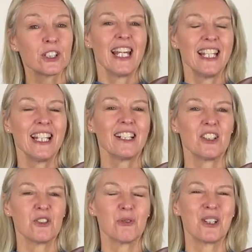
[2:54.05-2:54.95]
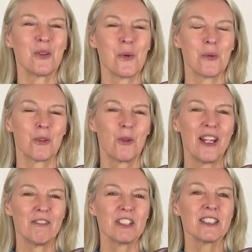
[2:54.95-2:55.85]
In England, we call them
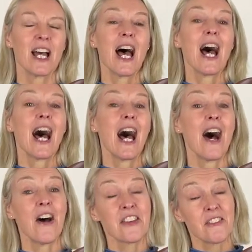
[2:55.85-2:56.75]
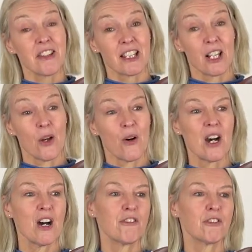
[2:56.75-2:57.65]
quavers, either at the lower
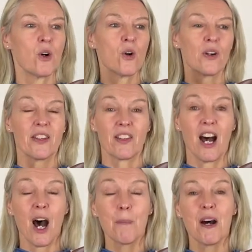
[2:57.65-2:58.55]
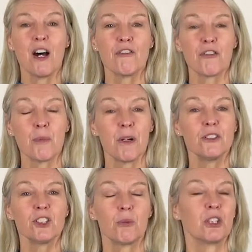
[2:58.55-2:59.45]
half or at the upper half of the bow.
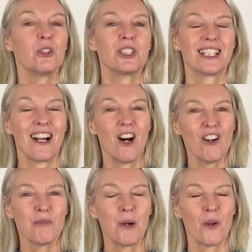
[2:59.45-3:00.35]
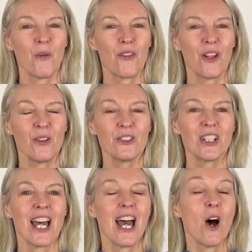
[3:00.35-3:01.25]
So we're using a half bow on those.
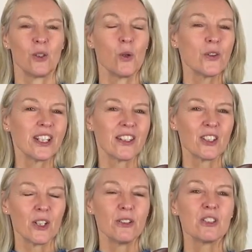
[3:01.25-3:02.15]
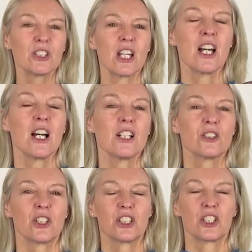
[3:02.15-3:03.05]
All the other notes,
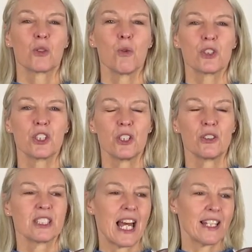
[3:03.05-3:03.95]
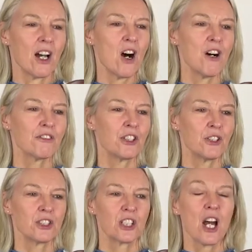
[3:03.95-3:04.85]
such as quarter notes and half
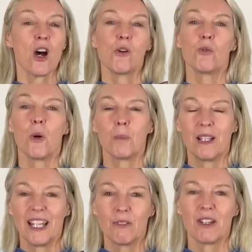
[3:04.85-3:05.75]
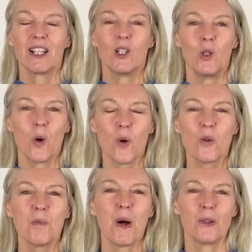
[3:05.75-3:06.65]
notes, we'll play with long
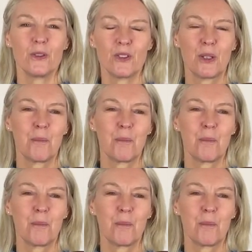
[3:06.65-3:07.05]
bows.